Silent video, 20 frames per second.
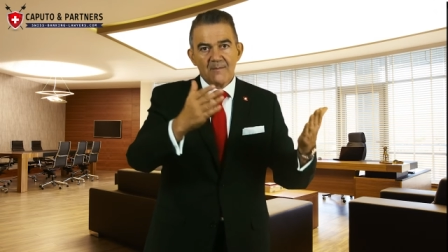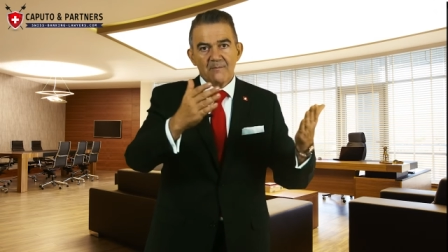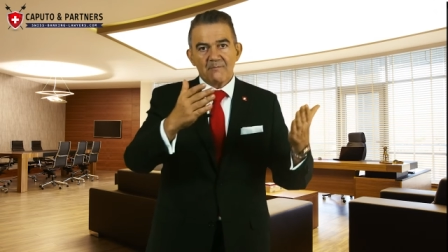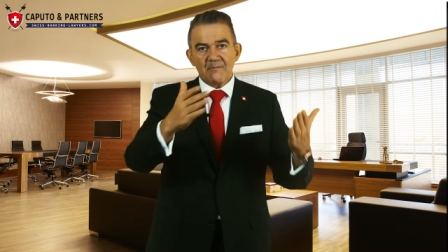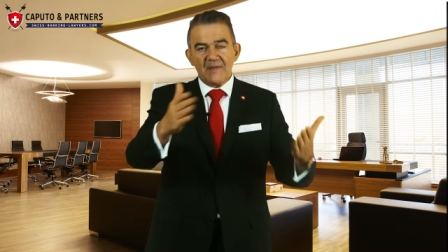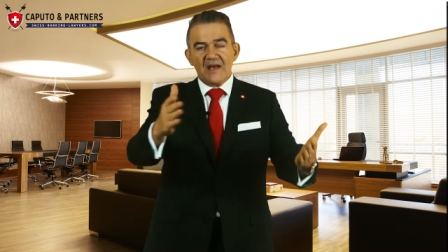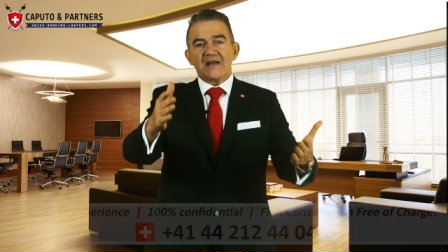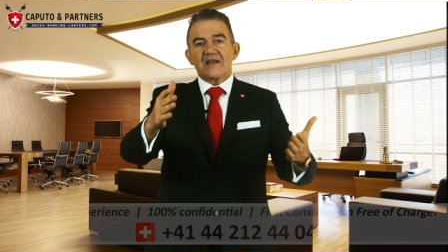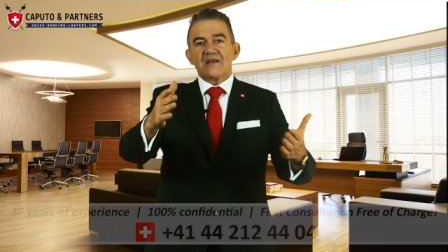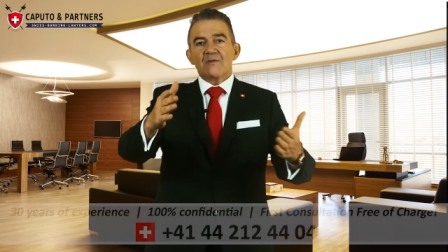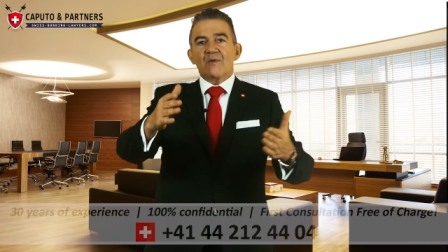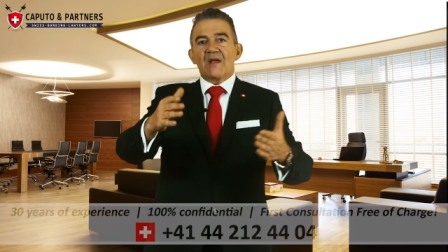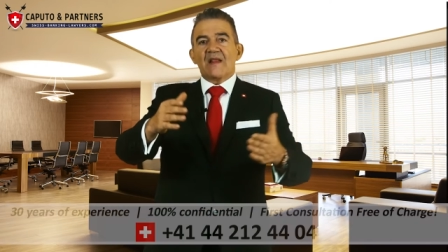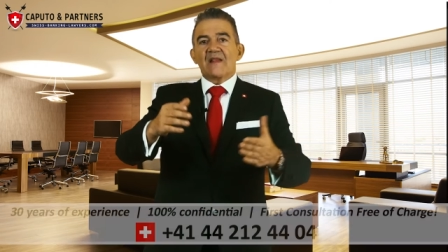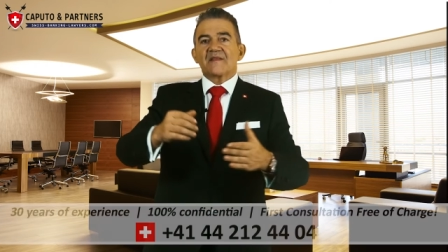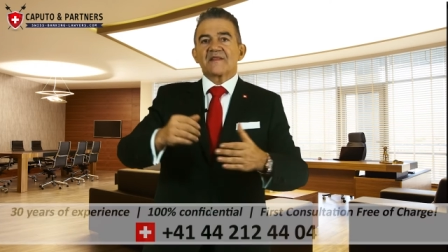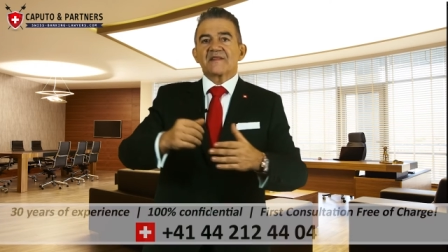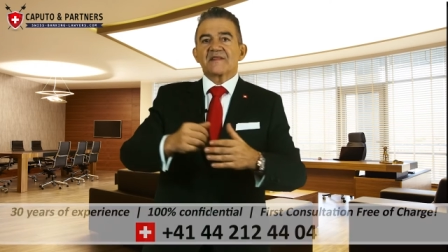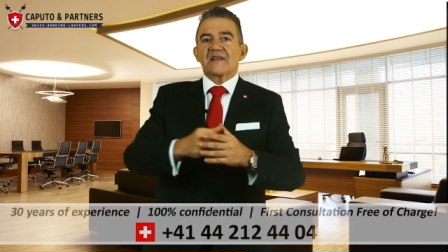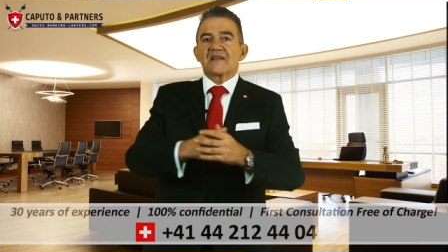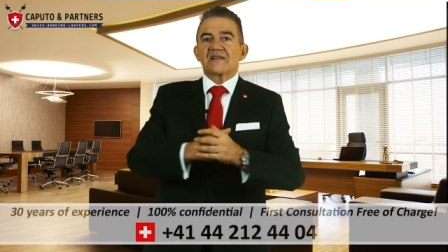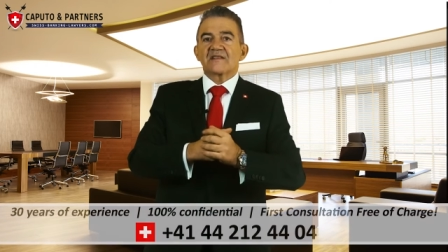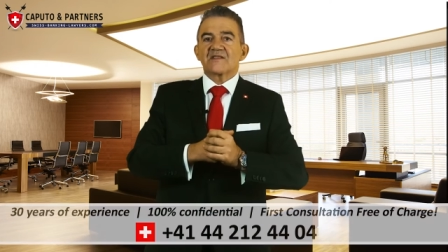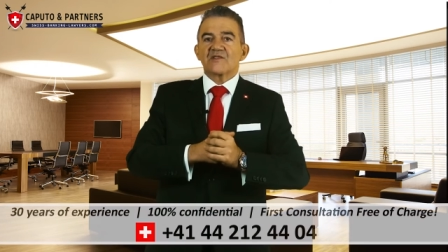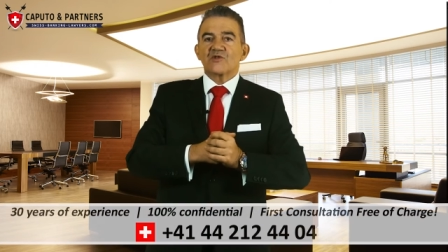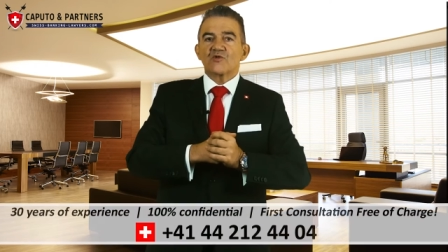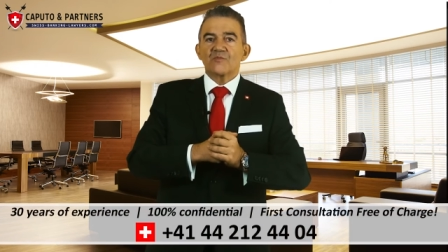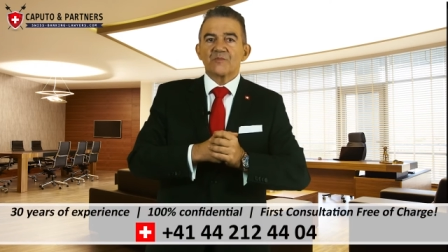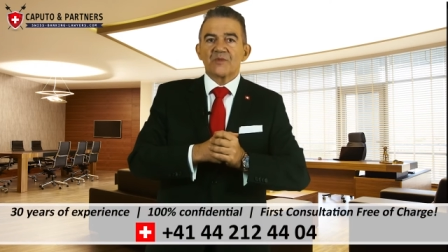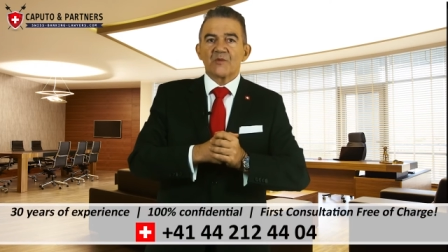Many wealthy and
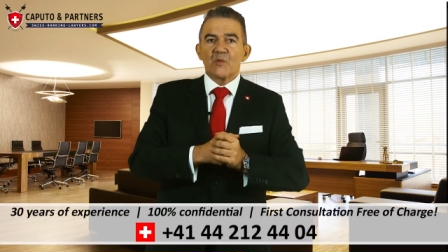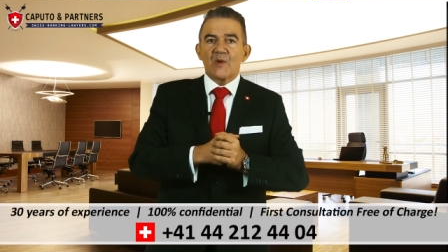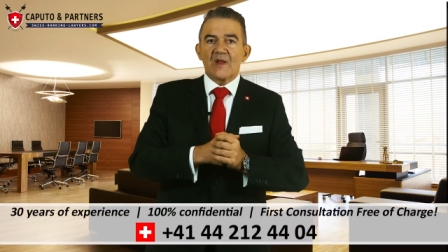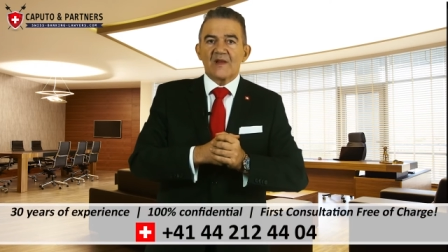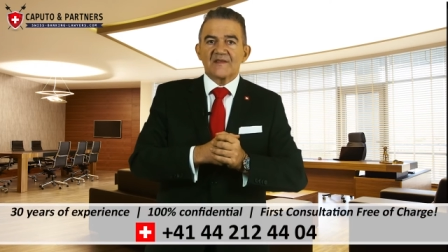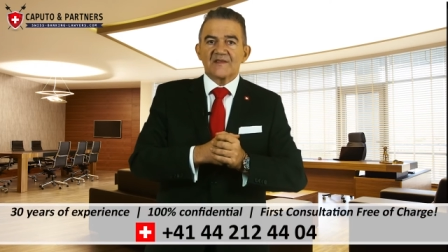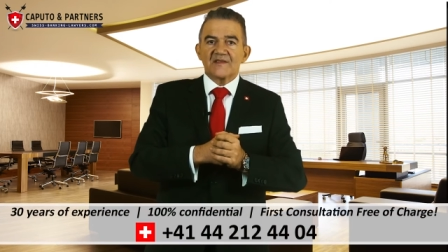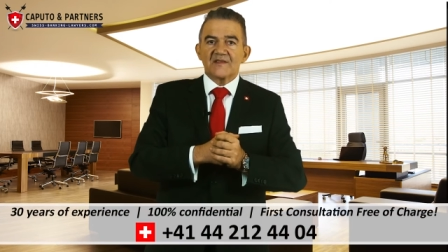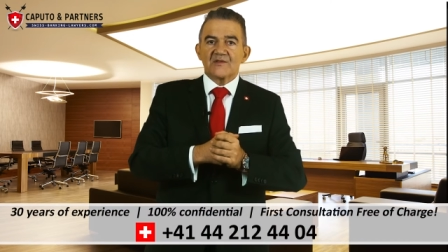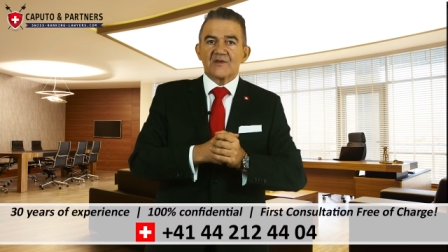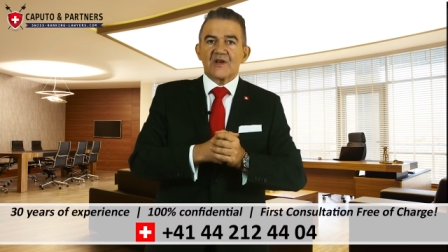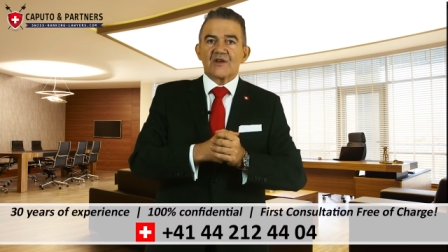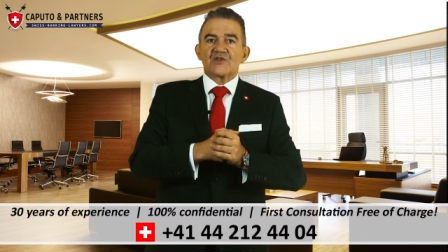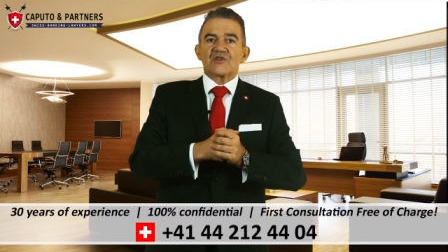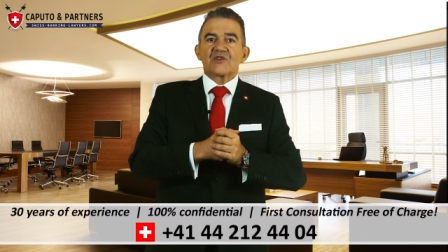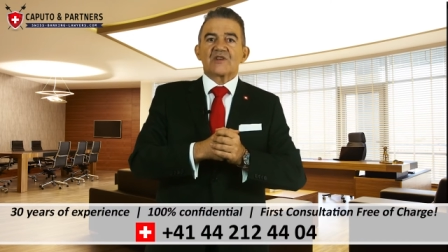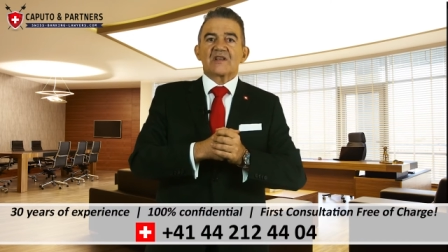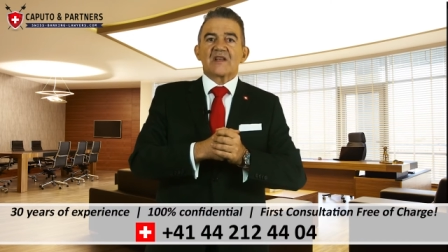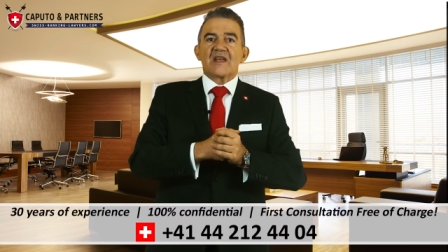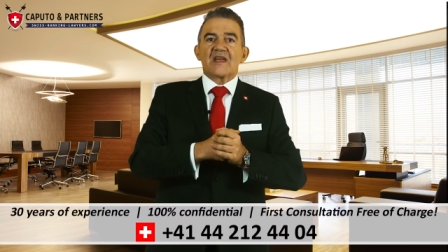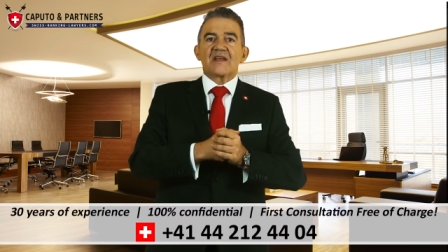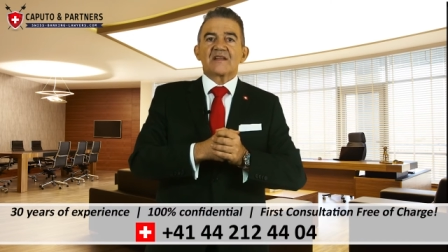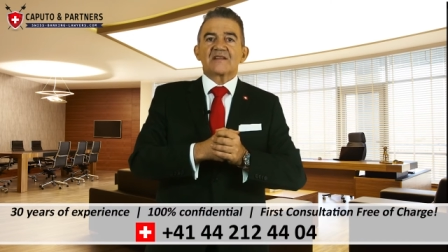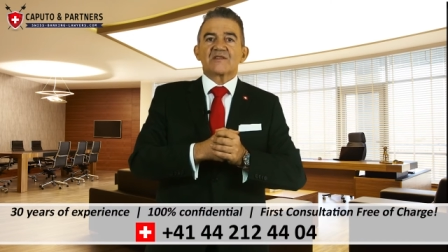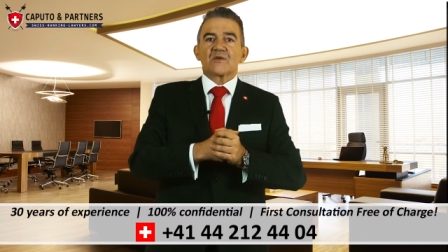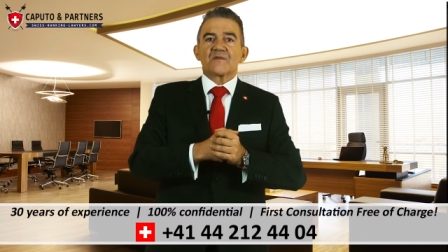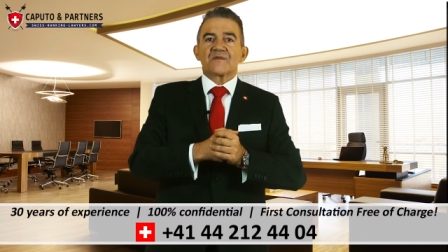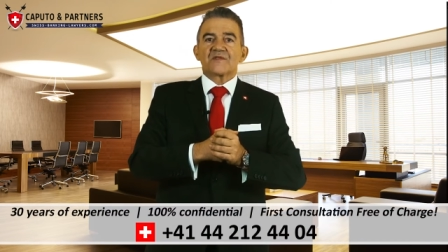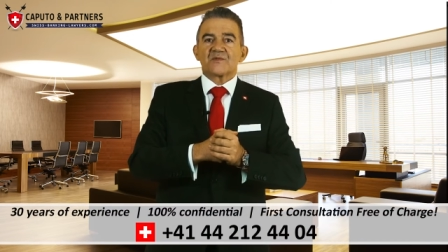super wealthy Russian clients of